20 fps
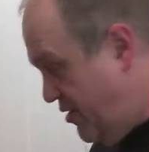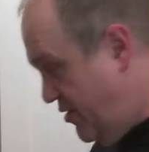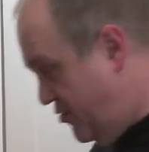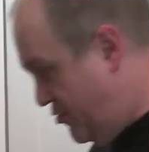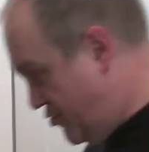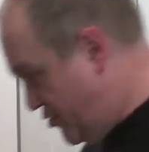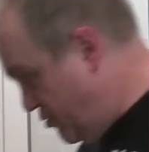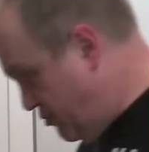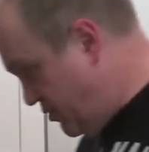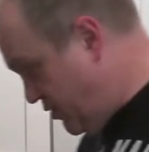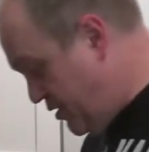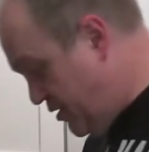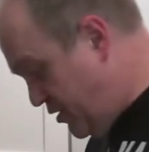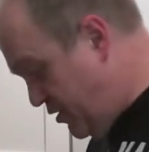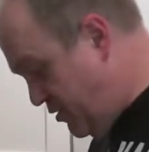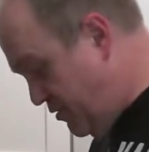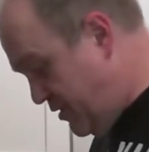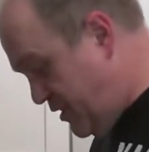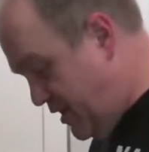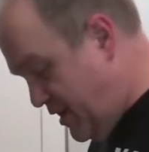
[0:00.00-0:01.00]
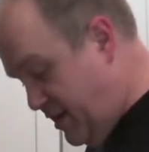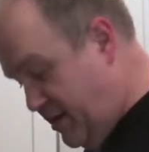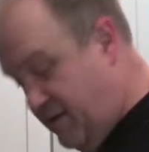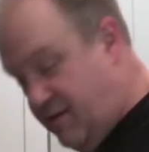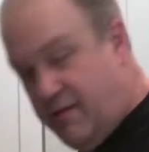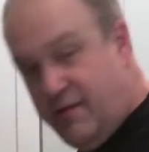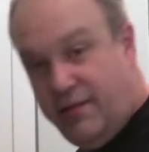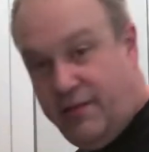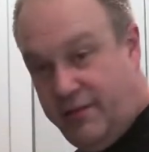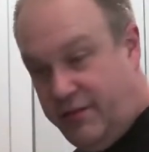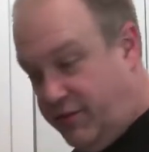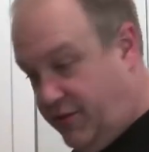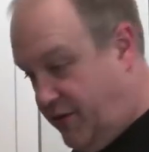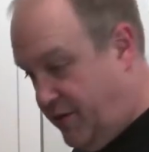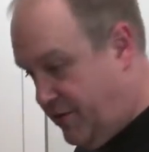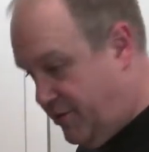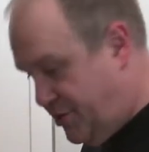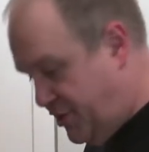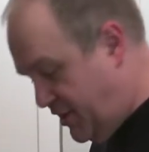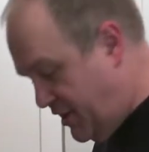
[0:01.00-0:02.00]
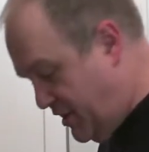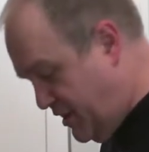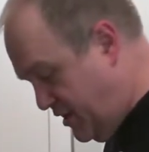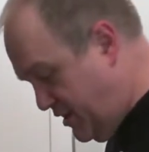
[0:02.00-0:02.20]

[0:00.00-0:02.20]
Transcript: So we're going to go ahead. Let's get our chicken